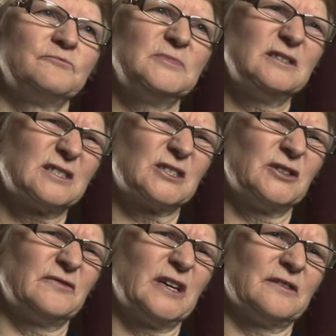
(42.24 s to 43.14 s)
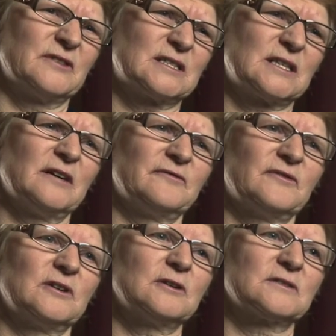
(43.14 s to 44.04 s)
did a survey of the
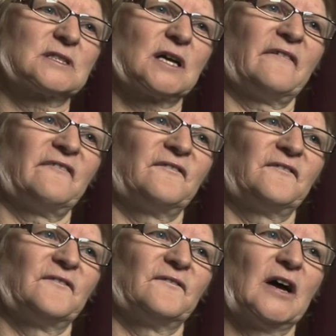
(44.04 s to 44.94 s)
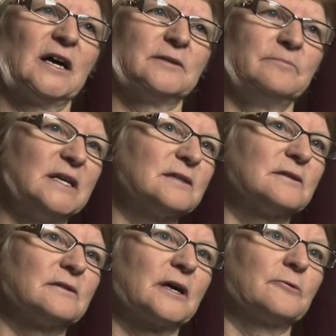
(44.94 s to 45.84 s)
staff. A lot of staff admitted
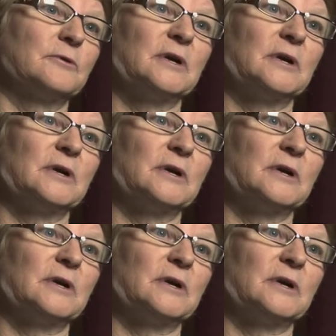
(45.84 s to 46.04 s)
that they were